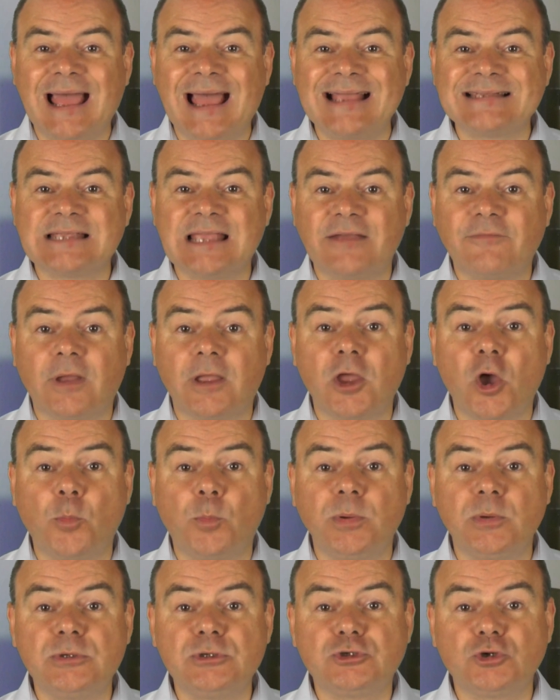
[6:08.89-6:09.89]
As ever, I hope
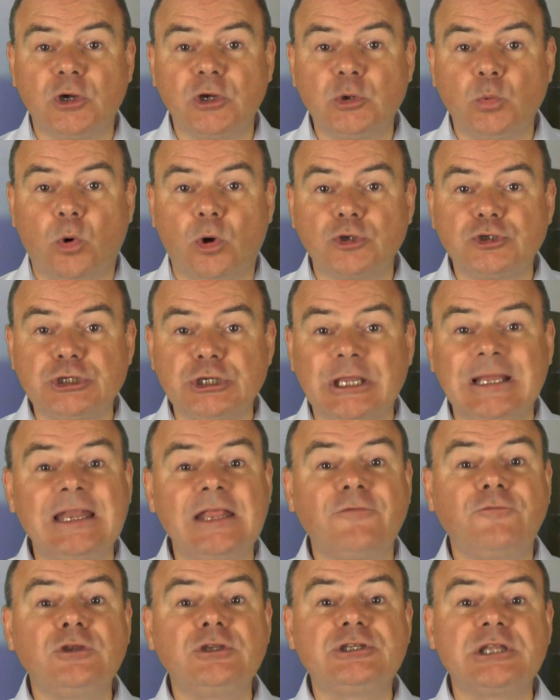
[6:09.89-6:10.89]
you enjoyed watching, and
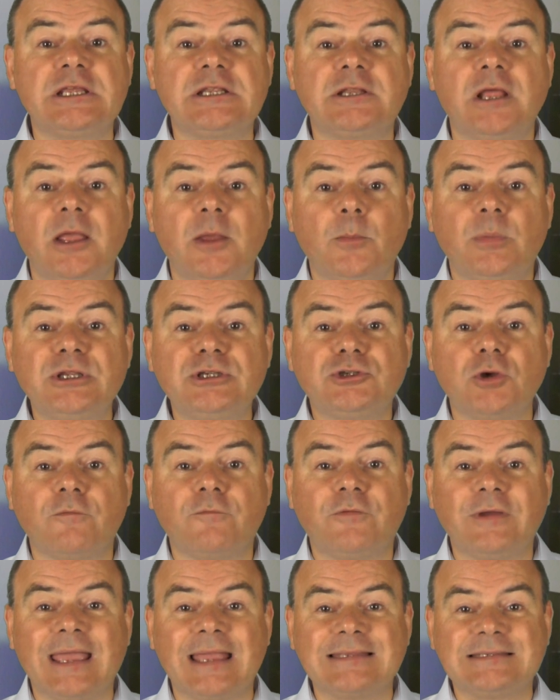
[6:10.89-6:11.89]
if you did, please don't
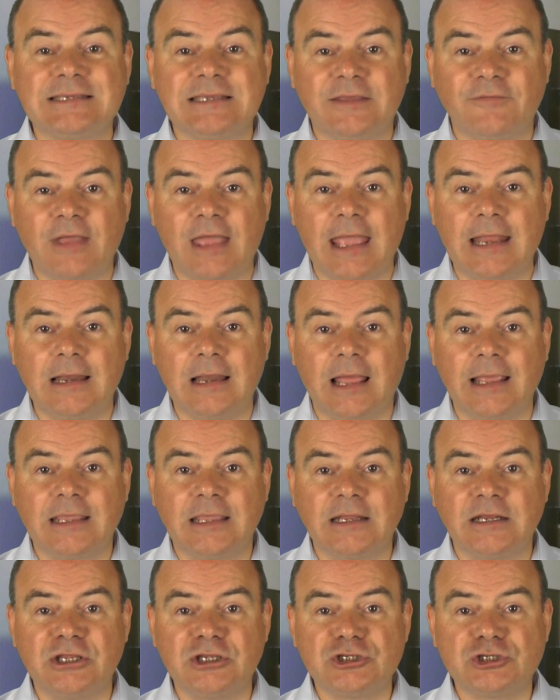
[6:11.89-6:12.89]
forget to give it a like
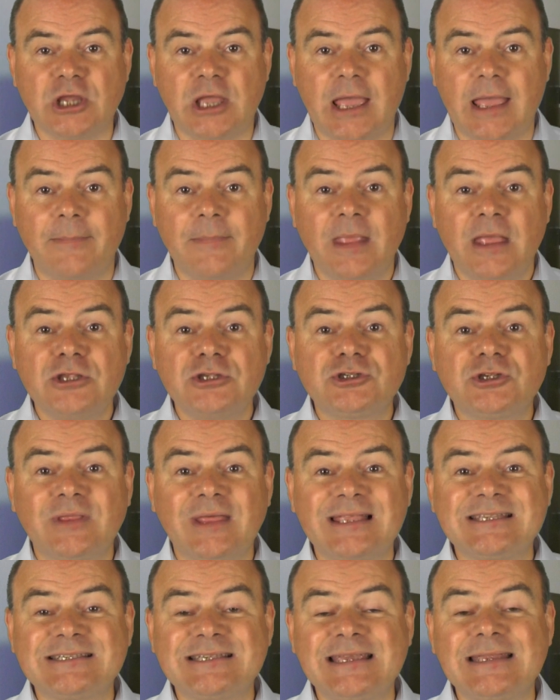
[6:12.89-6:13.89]
and a share. So
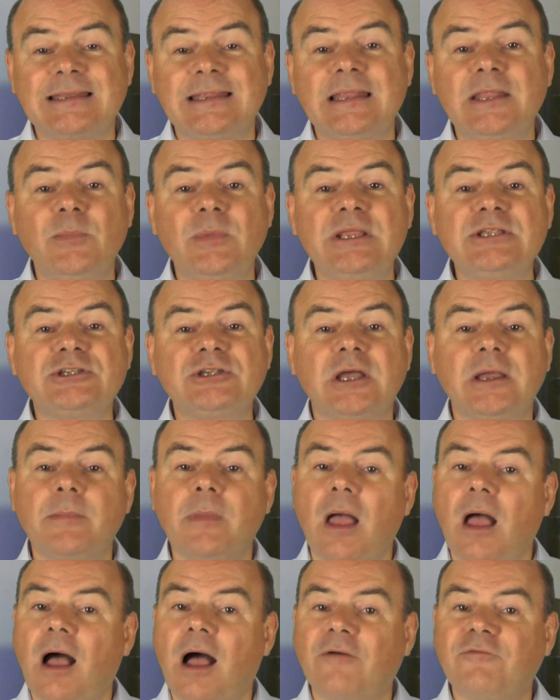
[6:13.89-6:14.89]
that's it. In the meantime,
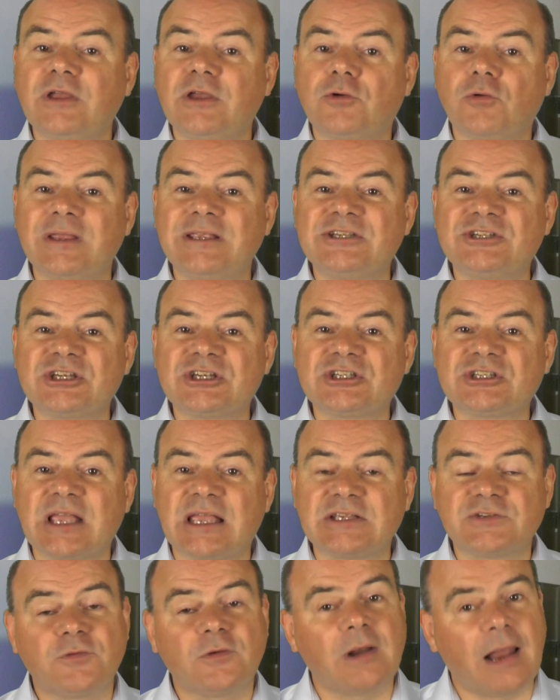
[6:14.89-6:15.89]
have a great,
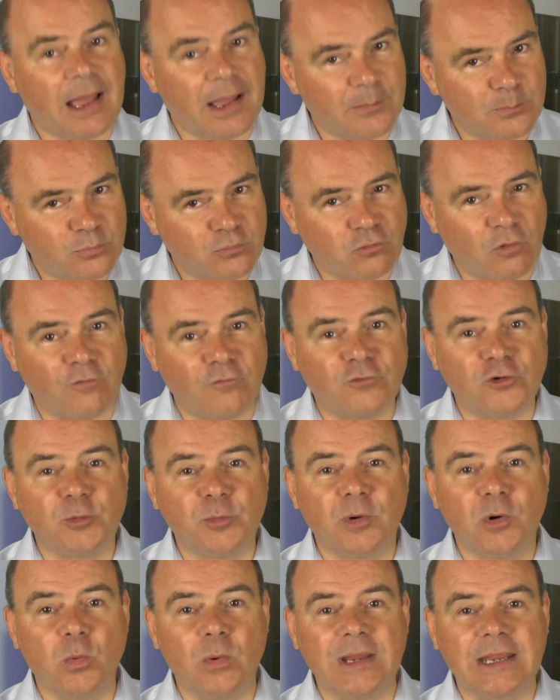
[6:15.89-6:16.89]
successful and
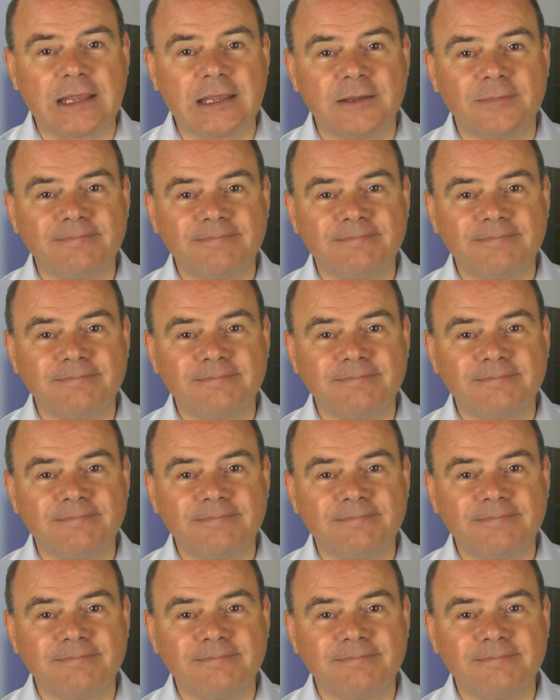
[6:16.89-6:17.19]
profitable week.